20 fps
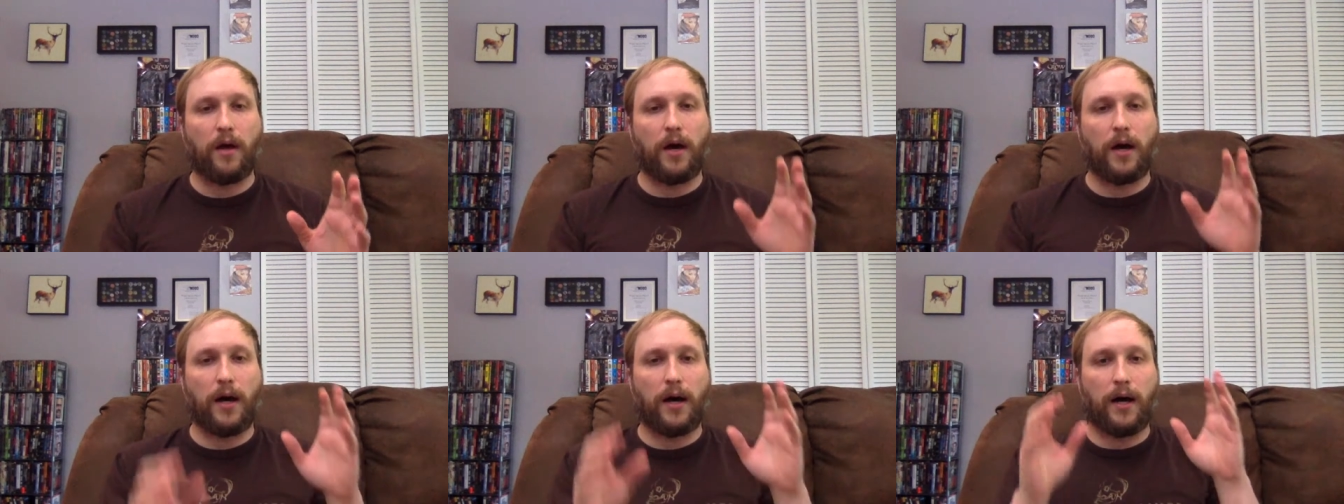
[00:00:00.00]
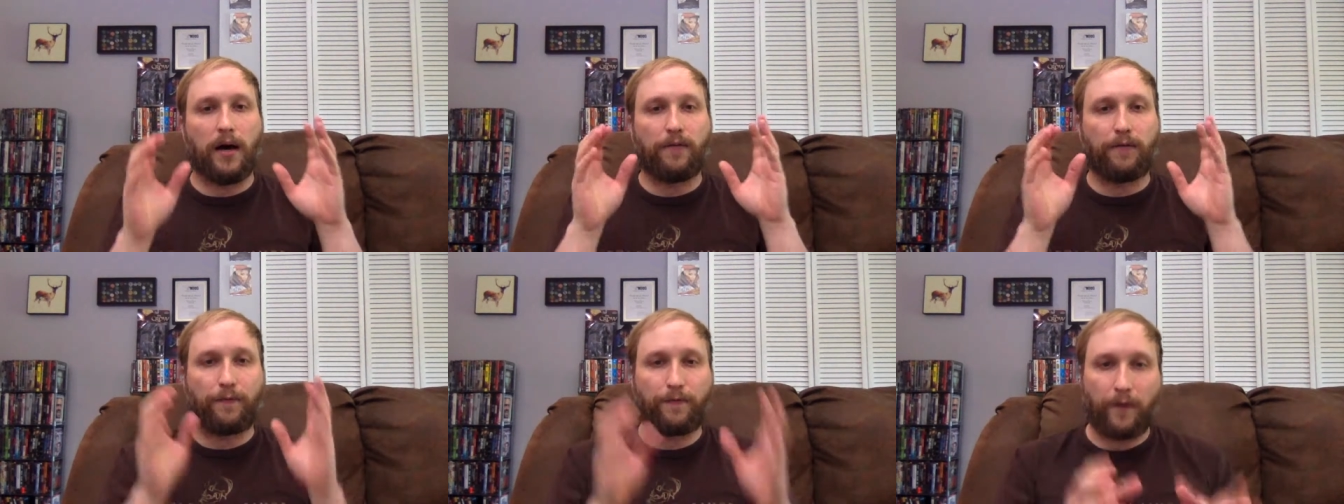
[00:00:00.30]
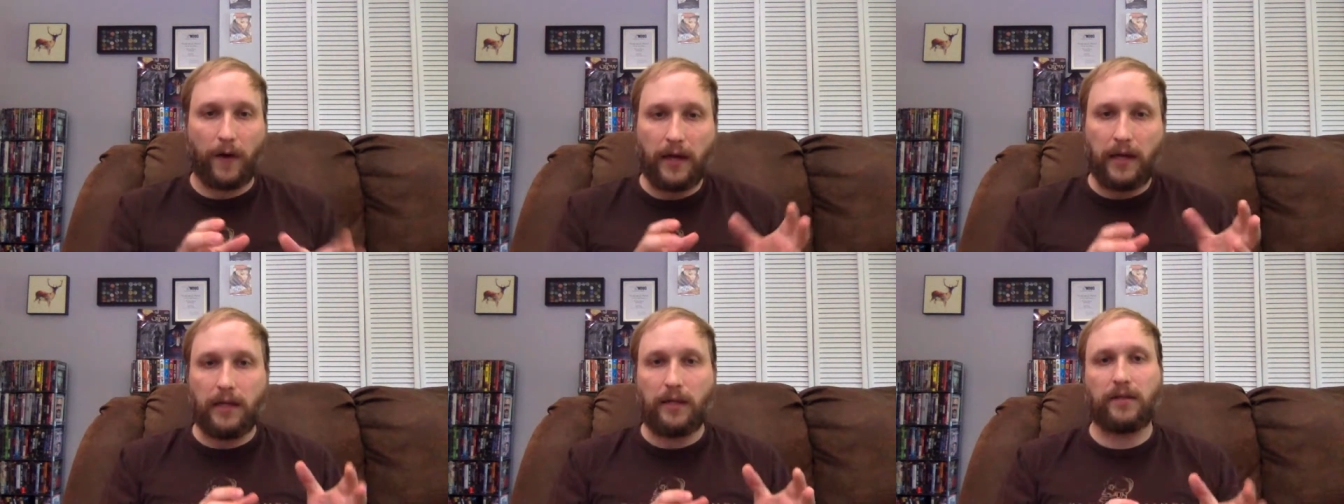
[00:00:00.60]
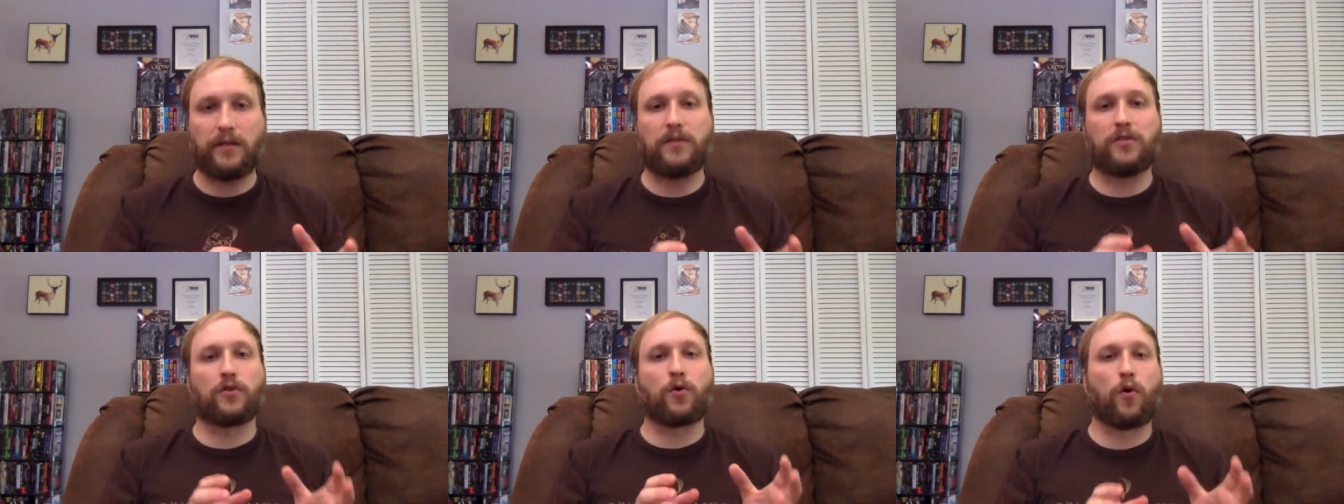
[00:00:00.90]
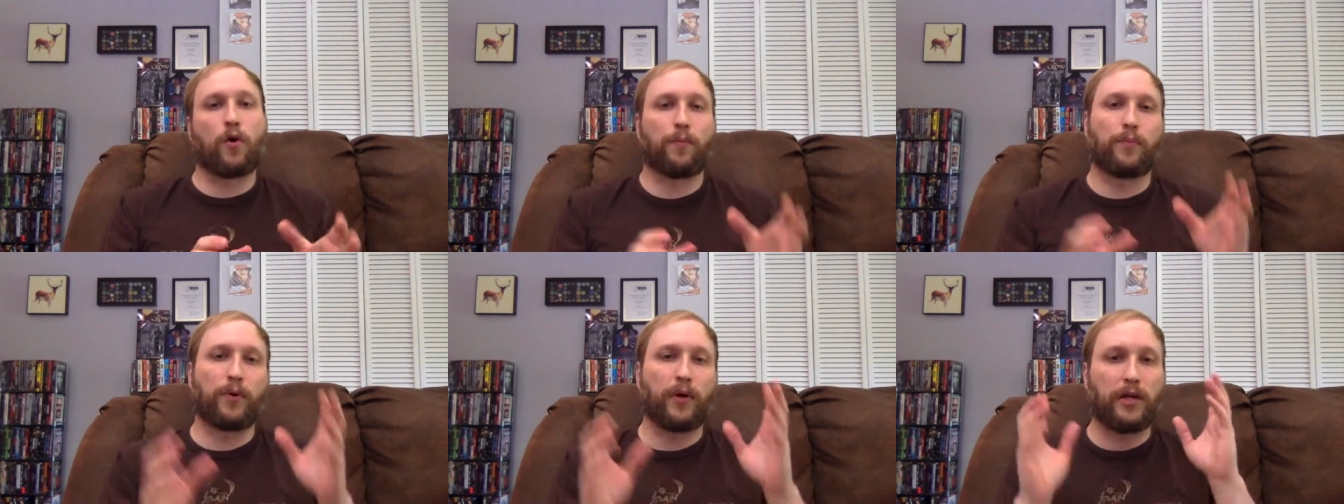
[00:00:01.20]
uh, fighting these
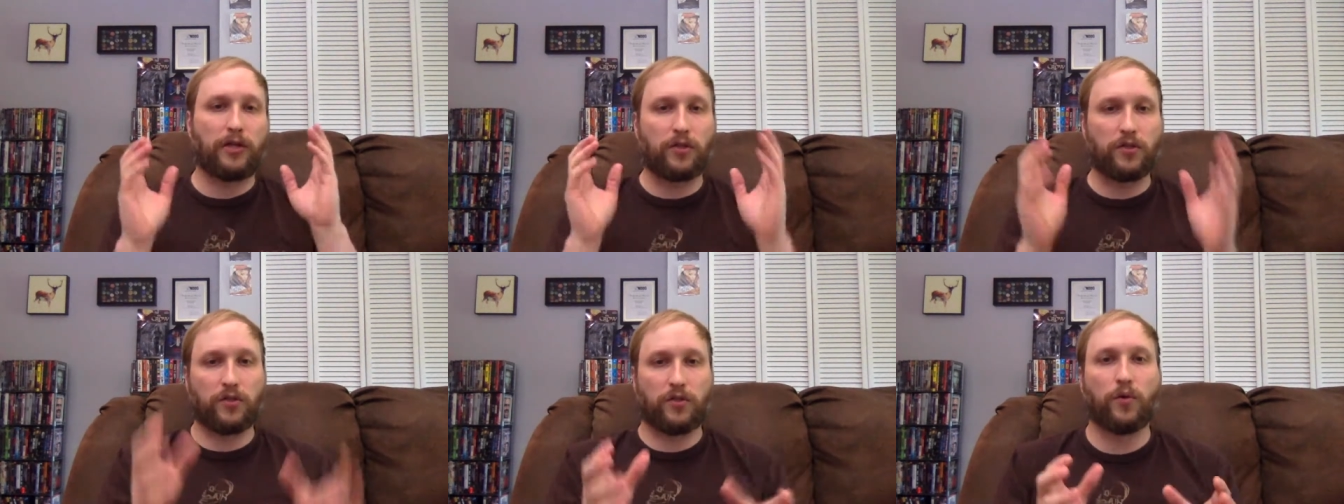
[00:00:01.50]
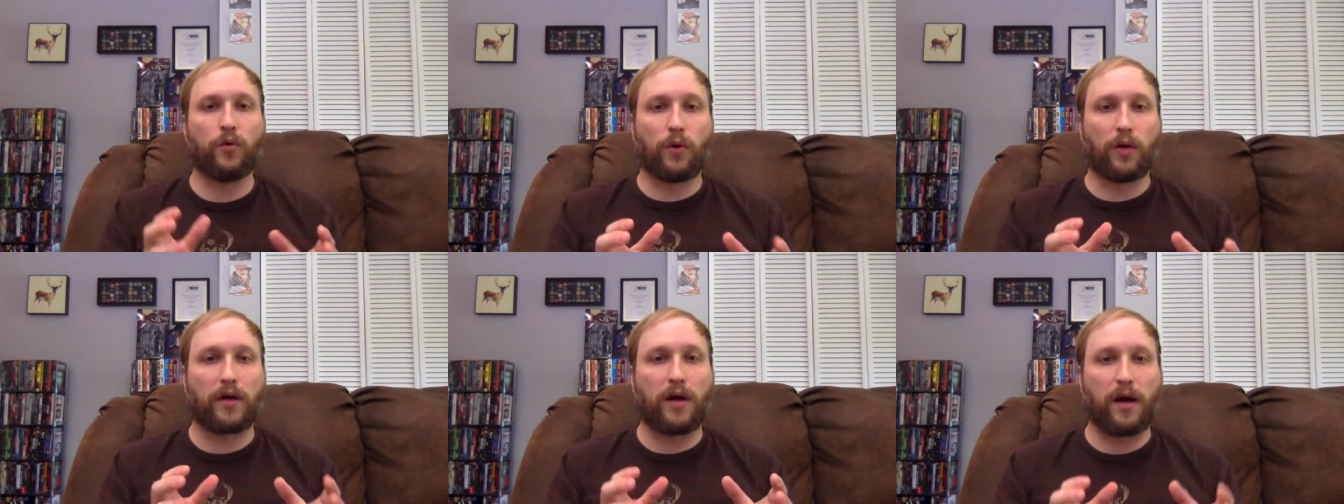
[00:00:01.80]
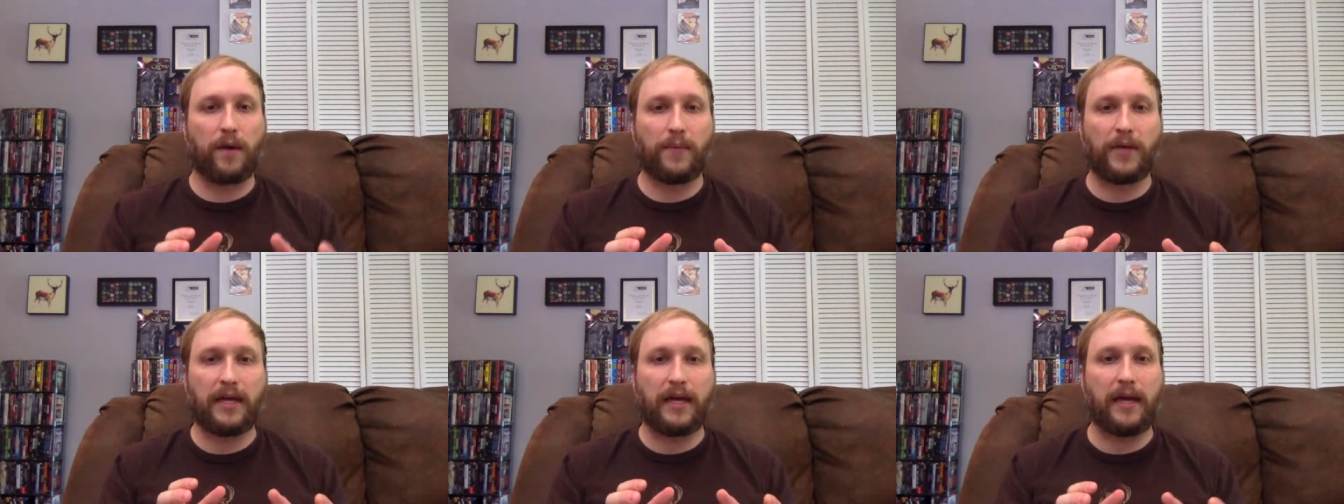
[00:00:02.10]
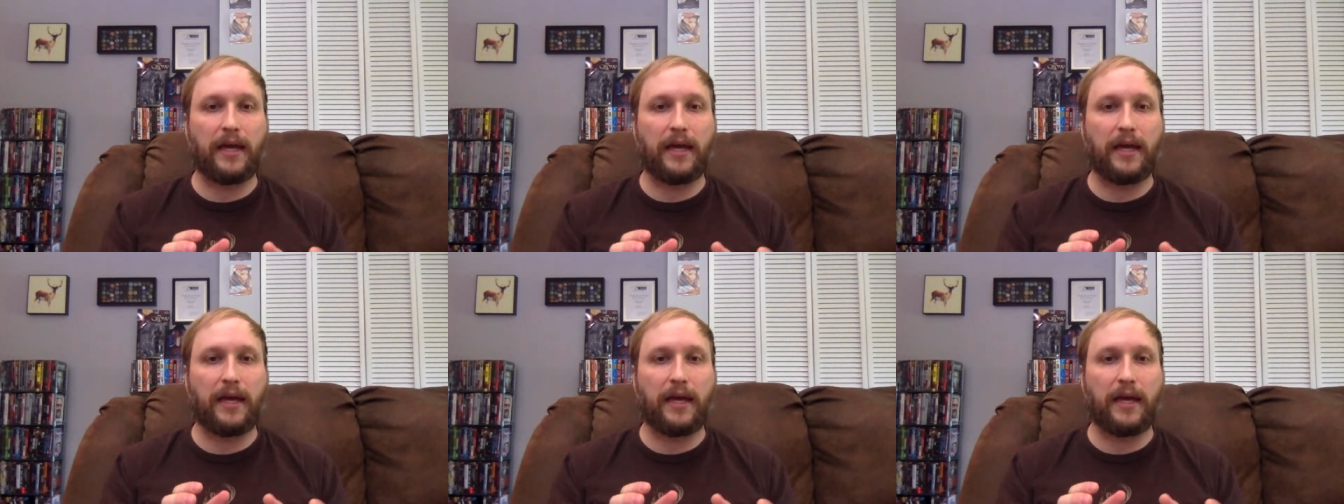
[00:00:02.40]
corporations who are coming